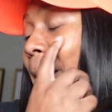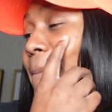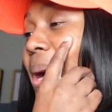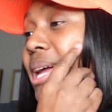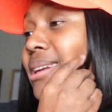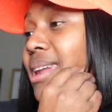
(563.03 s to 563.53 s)

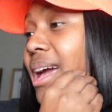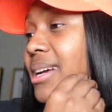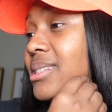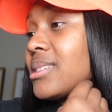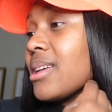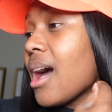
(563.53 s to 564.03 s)
My
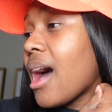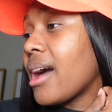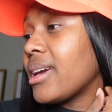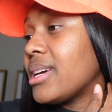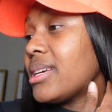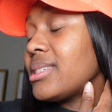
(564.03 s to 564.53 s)
next
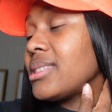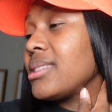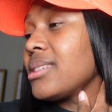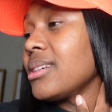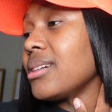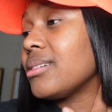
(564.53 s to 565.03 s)

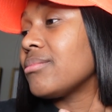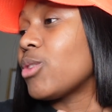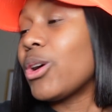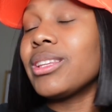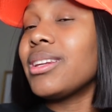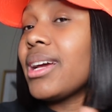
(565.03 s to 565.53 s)
highest,
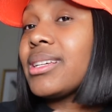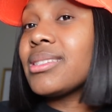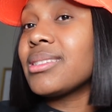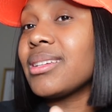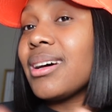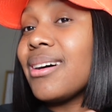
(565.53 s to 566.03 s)
or the
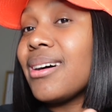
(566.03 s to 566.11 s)
next